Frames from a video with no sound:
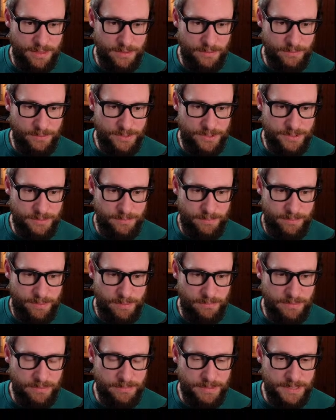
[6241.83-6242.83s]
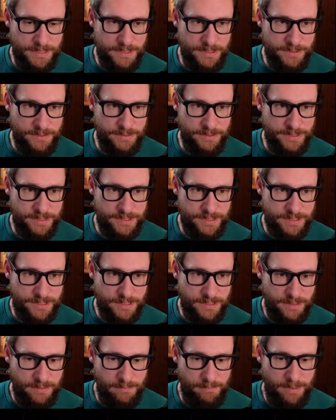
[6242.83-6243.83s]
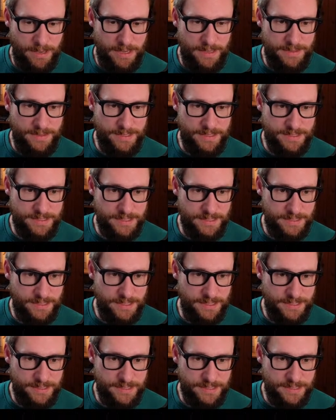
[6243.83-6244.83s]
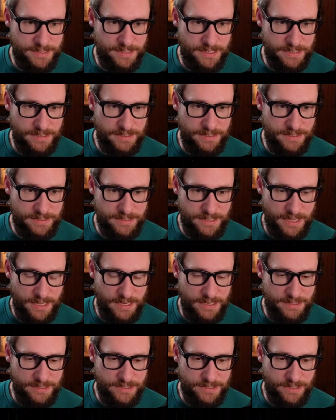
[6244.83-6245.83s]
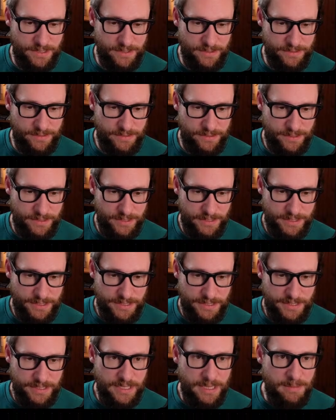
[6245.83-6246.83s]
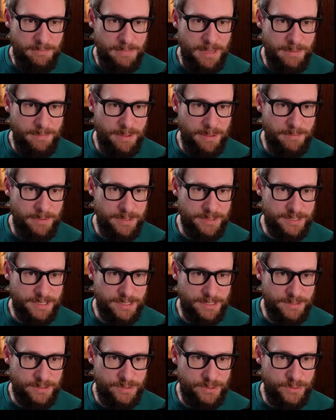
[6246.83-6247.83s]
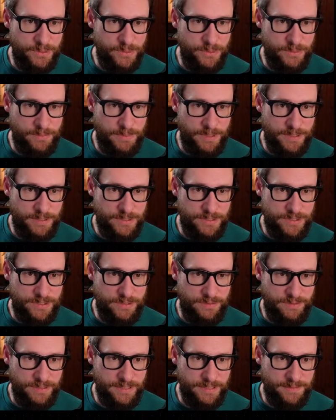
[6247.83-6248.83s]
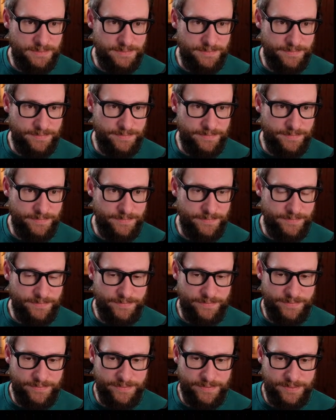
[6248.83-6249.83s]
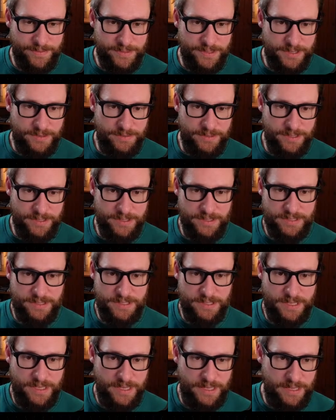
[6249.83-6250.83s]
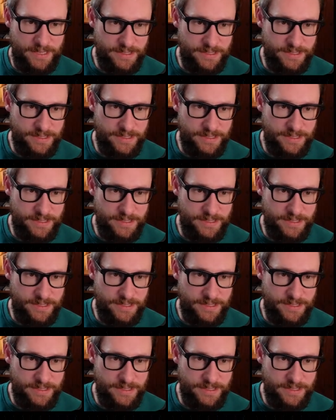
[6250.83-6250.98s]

we should probably do is combine this and this instead of the sketch. So maybe I'm asking too much of it. Let's get rid of the sketch.